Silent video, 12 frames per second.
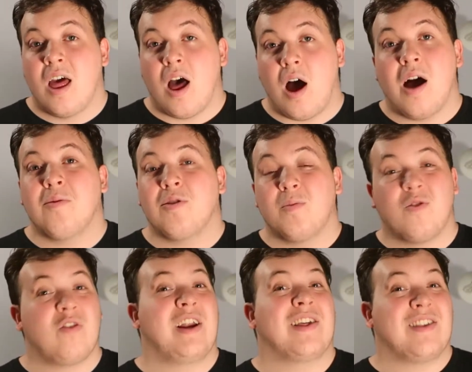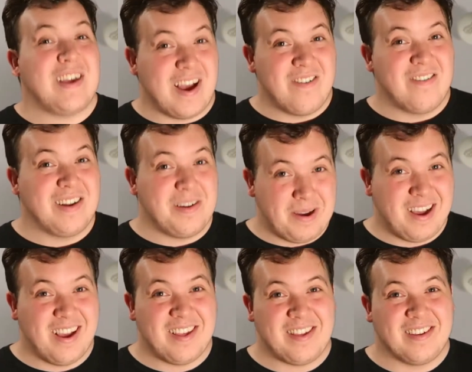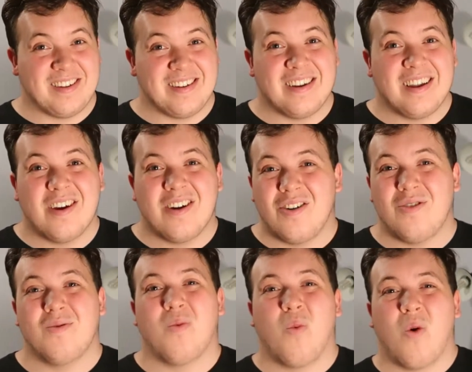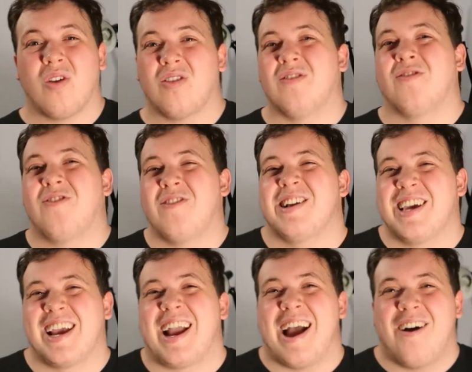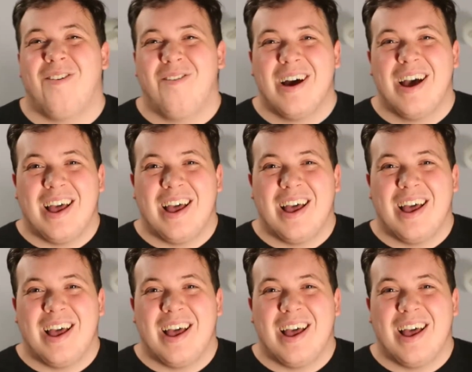was more or less the only person who wasn't freaking out.